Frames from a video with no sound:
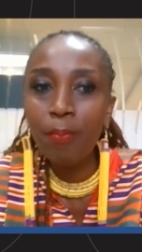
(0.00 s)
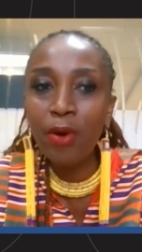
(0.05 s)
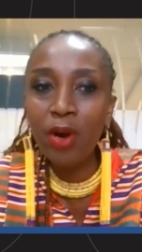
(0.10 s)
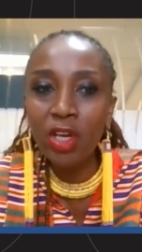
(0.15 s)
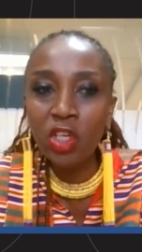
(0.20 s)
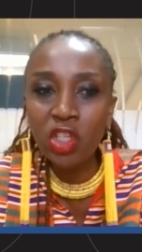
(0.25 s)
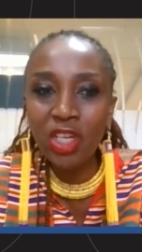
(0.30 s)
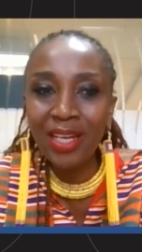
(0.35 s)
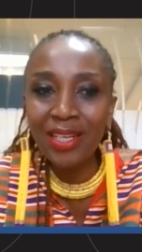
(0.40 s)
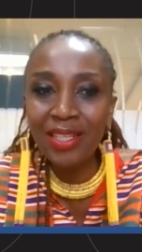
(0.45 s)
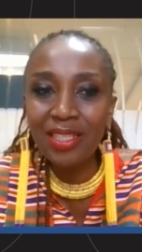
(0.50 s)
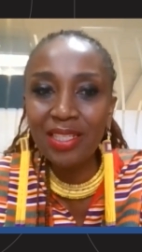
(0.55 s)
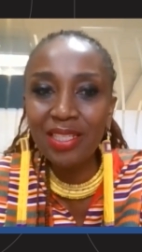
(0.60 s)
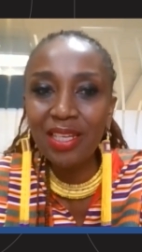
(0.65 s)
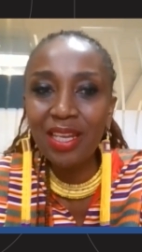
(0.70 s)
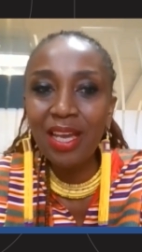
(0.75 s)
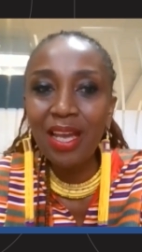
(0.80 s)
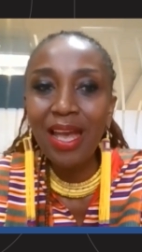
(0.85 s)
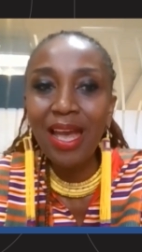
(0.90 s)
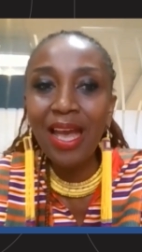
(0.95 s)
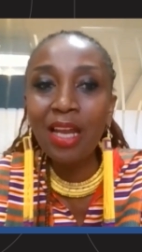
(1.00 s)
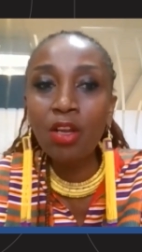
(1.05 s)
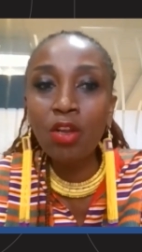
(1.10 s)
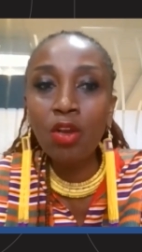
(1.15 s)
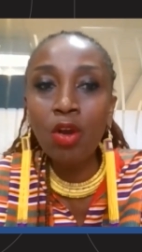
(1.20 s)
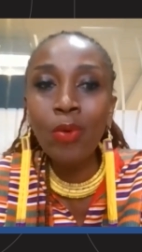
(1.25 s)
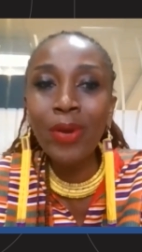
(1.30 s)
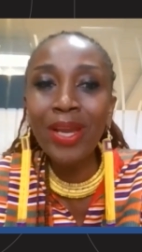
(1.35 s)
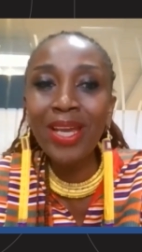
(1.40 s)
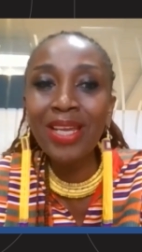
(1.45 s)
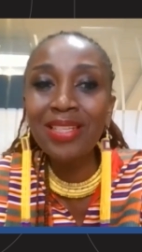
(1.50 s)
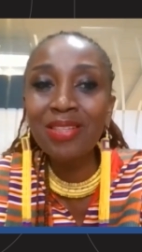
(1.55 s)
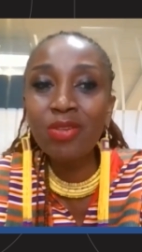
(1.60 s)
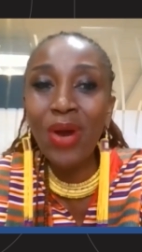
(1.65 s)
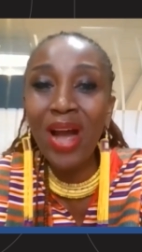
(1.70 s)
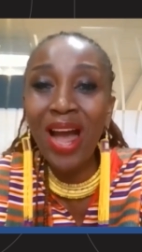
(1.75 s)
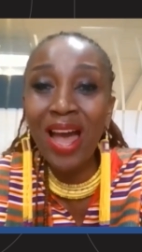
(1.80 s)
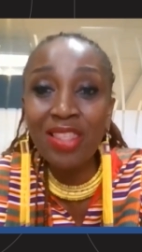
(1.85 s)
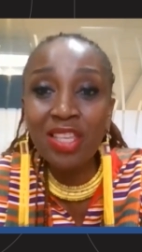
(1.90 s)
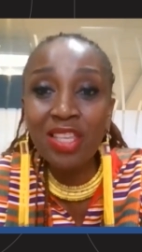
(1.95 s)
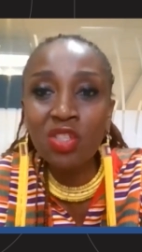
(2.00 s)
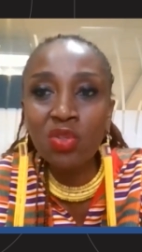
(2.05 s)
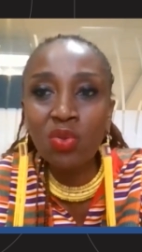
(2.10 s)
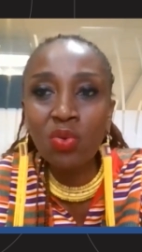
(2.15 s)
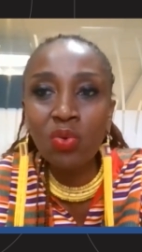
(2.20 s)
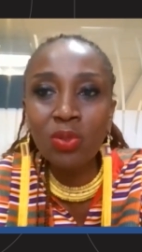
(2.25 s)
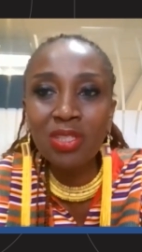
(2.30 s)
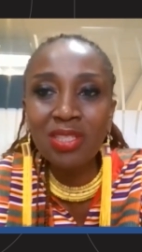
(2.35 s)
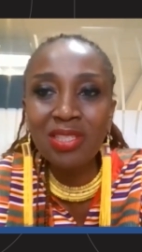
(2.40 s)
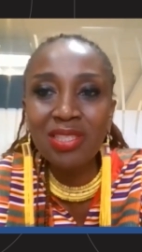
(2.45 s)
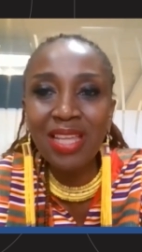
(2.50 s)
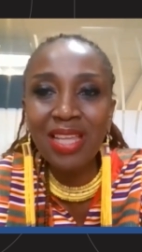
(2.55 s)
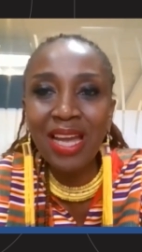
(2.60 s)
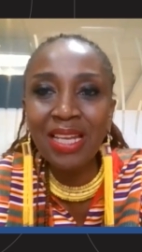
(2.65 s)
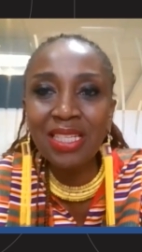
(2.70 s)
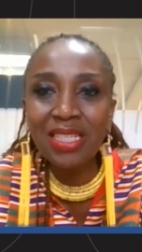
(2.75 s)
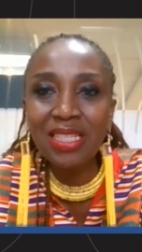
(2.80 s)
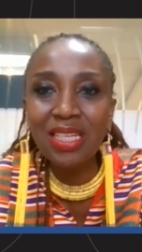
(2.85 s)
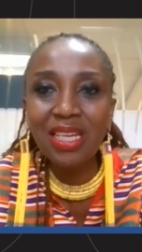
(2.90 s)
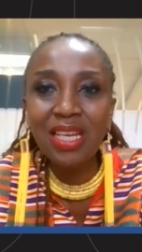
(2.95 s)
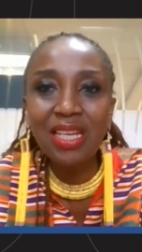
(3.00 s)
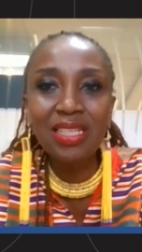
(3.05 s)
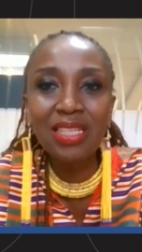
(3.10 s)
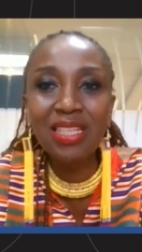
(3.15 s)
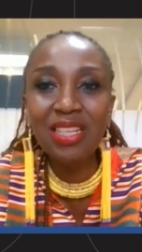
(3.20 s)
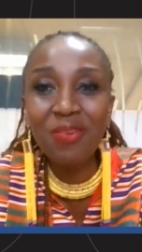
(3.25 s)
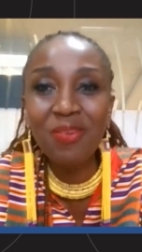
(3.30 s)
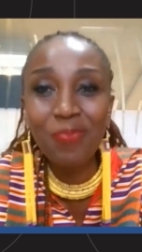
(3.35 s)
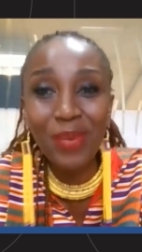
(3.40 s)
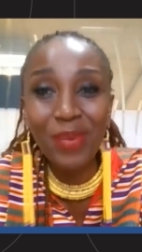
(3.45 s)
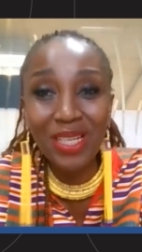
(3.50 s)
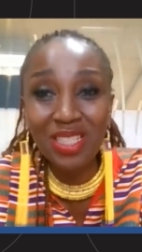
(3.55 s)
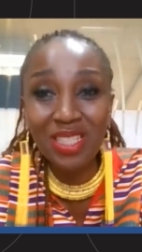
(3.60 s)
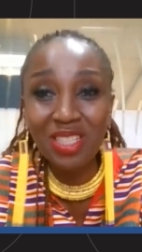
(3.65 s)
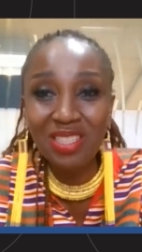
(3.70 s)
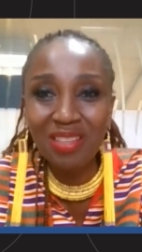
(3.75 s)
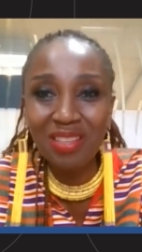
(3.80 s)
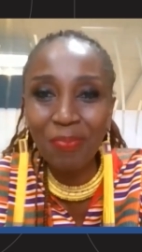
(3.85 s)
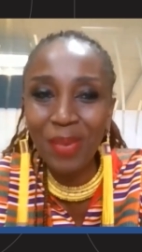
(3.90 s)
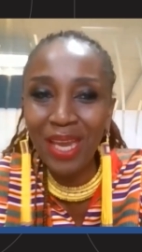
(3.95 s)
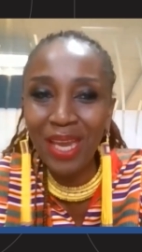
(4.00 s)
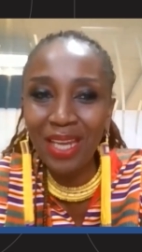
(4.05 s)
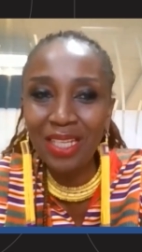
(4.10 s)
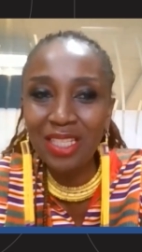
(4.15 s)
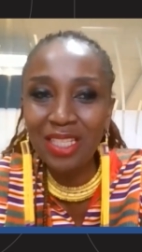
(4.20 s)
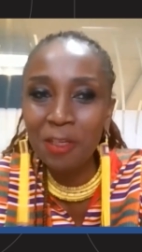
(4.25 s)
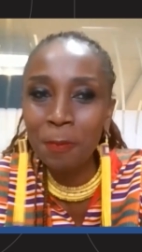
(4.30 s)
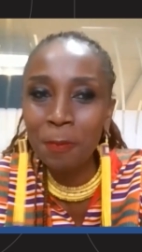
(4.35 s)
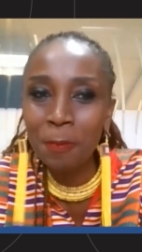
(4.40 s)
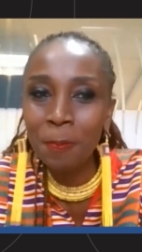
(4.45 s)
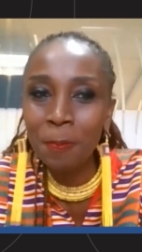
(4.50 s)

project and go into other schools that didn't participate.